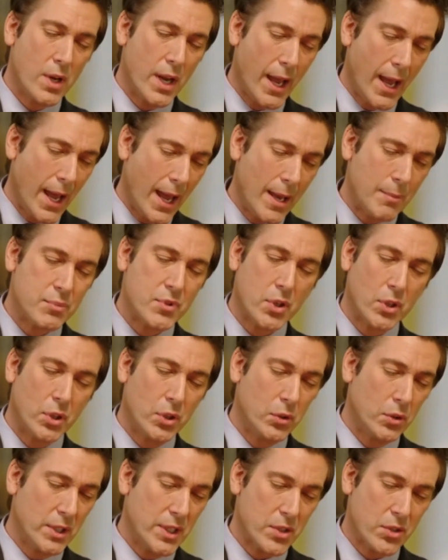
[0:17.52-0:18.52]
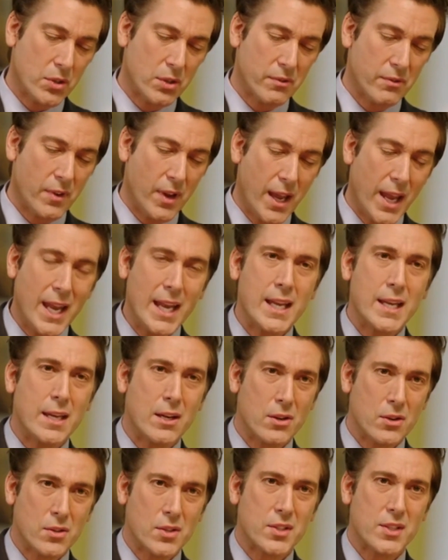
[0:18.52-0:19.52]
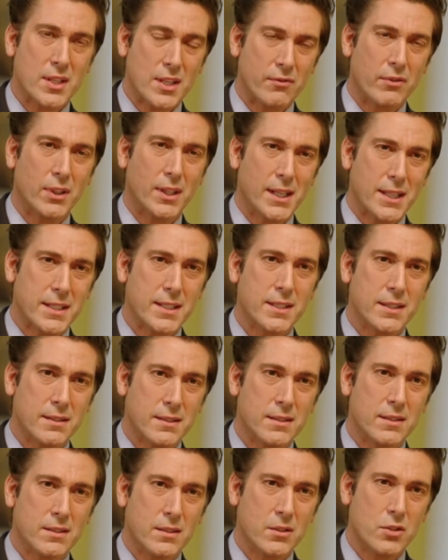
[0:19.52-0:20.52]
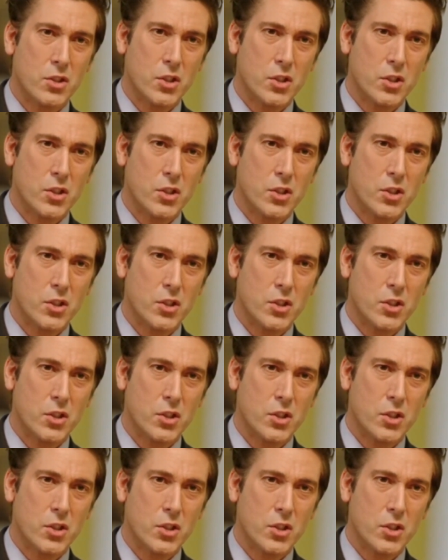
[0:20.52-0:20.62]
said you would absolutely serve 8 years if elected.